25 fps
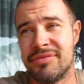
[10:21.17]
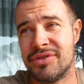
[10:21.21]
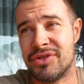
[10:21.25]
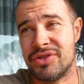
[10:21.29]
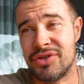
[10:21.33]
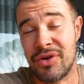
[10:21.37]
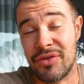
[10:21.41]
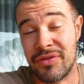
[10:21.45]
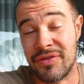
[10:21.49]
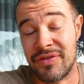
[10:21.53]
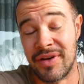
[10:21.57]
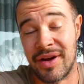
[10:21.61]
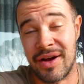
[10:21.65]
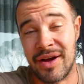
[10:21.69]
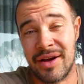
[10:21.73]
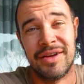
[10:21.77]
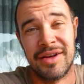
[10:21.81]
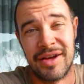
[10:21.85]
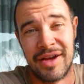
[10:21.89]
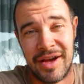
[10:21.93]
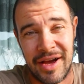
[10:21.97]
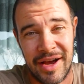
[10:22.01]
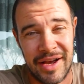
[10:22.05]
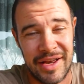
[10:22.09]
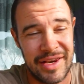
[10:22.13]
So far,
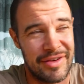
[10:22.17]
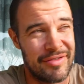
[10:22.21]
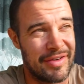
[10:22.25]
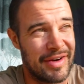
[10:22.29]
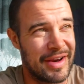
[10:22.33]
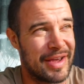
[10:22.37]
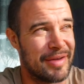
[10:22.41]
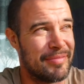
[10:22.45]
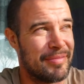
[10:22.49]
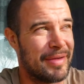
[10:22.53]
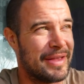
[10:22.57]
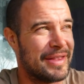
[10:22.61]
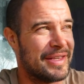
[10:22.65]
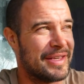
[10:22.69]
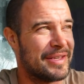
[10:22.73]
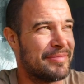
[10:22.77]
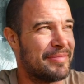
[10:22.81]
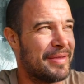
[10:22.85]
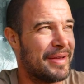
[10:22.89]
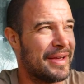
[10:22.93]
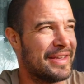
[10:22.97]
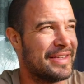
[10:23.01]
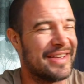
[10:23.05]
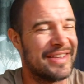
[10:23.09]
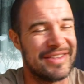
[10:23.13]
highly recommend this
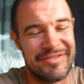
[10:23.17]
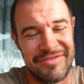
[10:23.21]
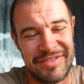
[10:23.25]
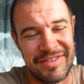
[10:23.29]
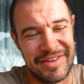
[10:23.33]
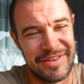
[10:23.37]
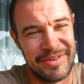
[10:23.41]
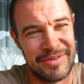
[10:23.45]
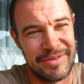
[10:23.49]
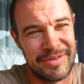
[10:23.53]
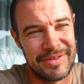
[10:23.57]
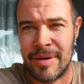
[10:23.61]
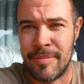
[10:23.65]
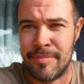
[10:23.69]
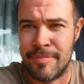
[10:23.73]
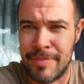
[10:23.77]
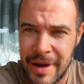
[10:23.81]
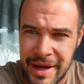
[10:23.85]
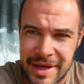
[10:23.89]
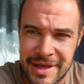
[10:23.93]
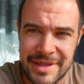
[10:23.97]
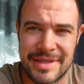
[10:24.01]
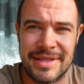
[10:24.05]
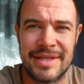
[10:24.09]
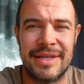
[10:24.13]
place. It's really cool.
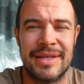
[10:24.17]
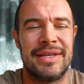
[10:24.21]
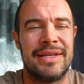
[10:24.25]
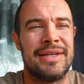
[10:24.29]
But